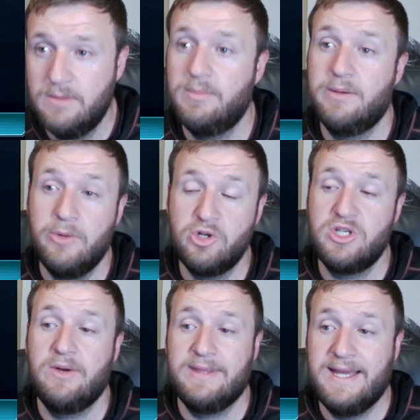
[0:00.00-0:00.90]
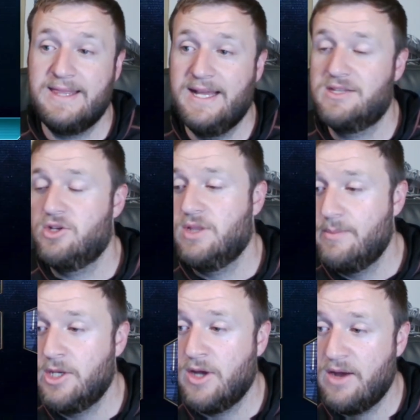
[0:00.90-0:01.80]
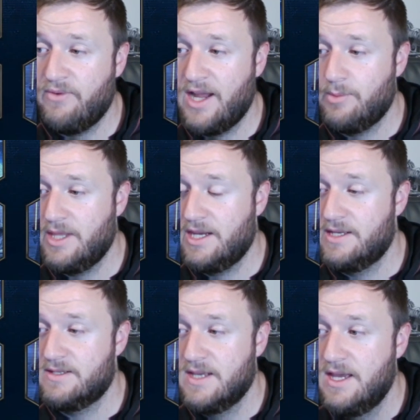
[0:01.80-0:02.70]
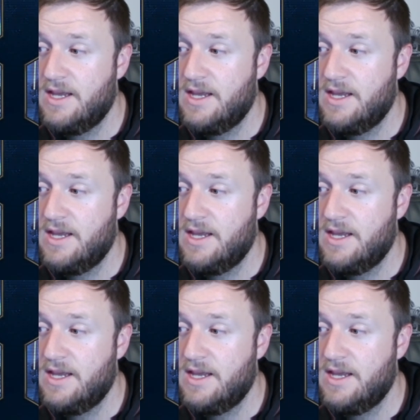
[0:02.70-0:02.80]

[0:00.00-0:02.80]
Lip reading: but emotionally I would like that. So let me know how viable that is.